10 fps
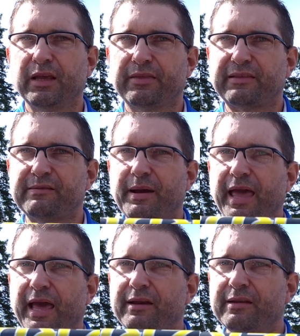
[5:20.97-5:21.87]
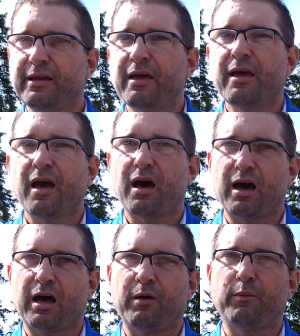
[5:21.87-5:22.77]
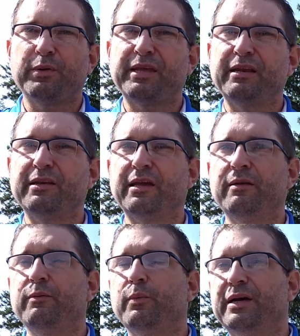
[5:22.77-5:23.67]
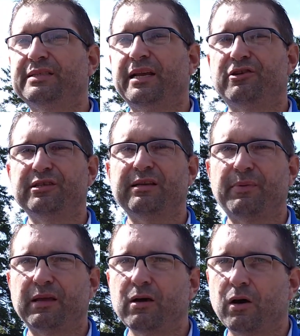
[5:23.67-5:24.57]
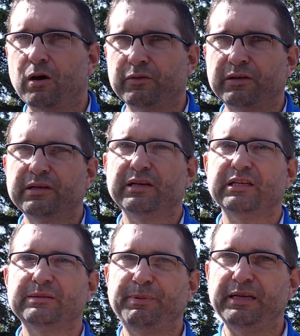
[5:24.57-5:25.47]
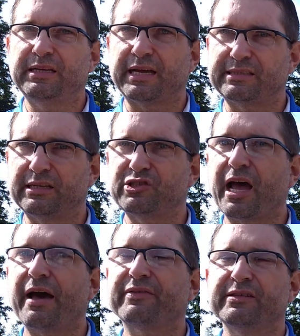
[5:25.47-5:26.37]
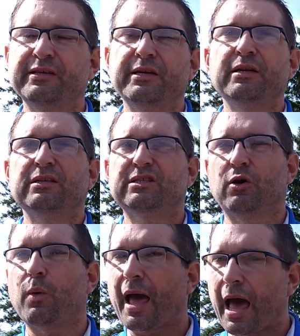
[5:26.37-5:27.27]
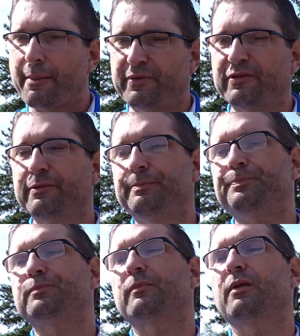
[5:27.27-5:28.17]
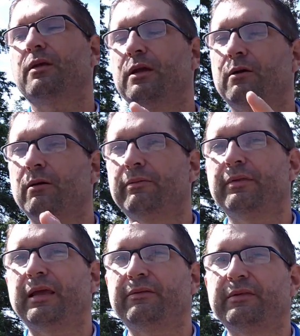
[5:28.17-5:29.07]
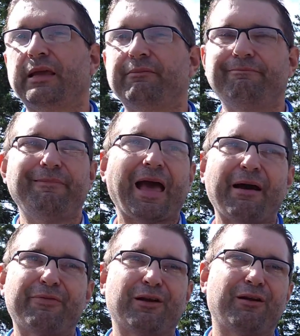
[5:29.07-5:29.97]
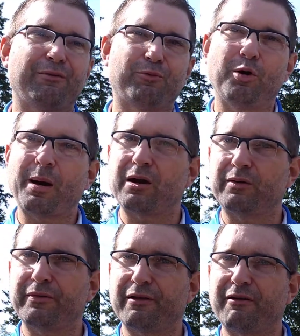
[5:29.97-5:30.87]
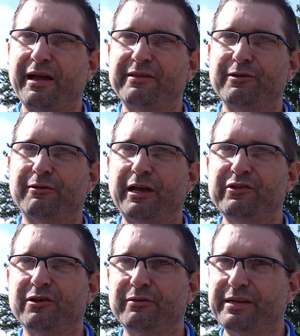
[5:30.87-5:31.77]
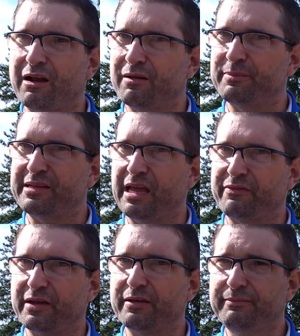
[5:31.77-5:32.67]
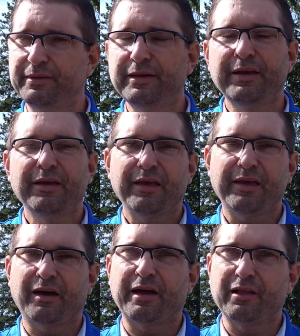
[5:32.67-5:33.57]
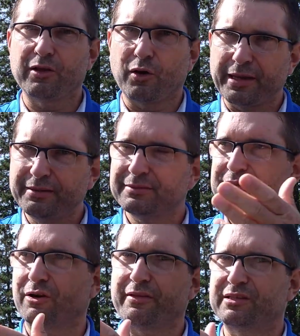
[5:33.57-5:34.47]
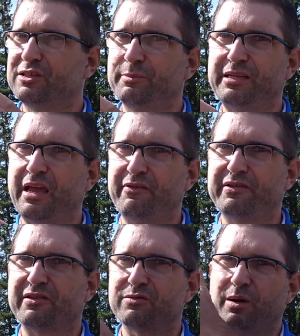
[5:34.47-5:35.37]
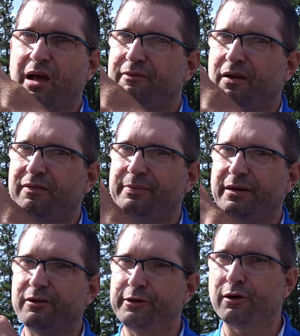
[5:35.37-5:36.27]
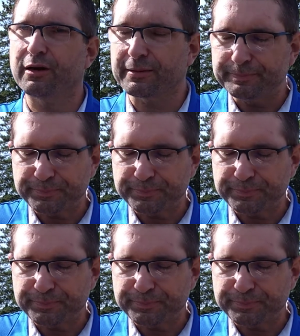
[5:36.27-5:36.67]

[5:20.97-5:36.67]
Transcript: that's in my hand. What they did was they introduced something called speed tested shafts. So what happens, they have their robot over there at Tour Edge, down in Batavia, Illinois. Sorry, there's two Batavias. There's one not far from here in New York.